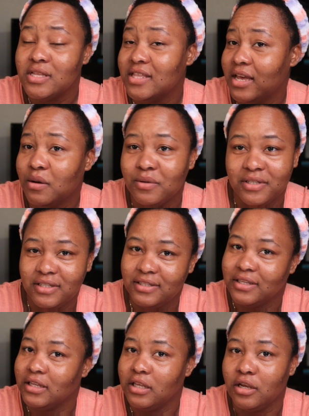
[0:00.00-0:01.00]
That was the
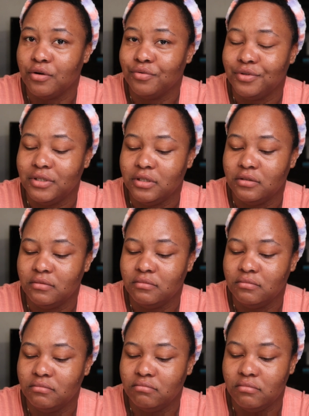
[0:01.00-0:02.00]
skincare routine.
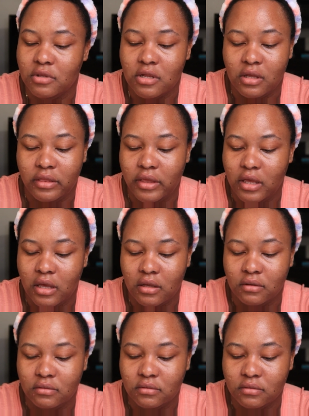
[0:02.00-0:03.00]
Nothing
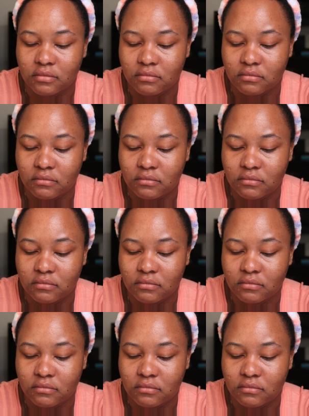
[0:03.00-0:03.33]
else